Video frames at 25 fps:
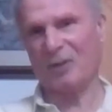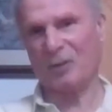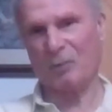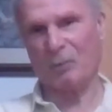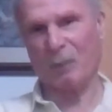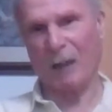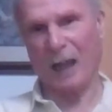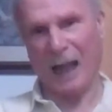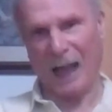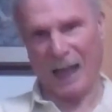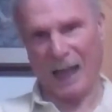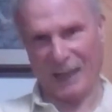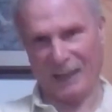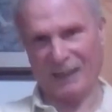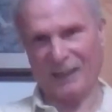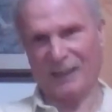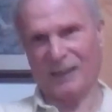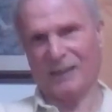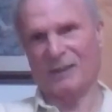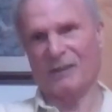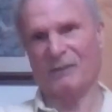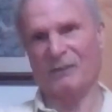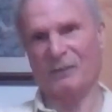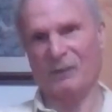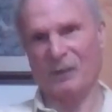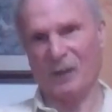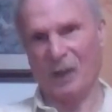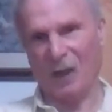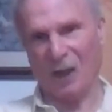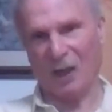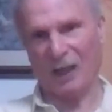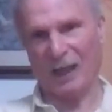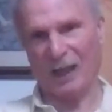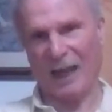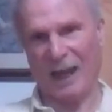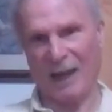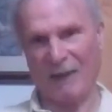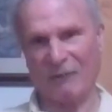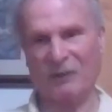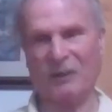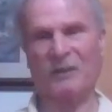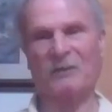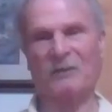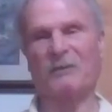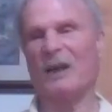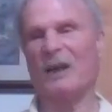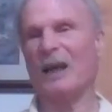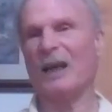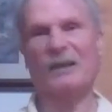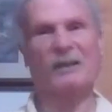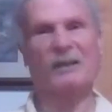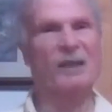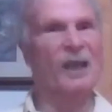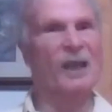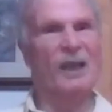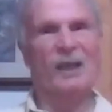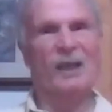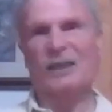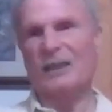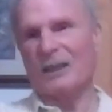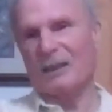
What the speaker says: spot in the fall after the fire.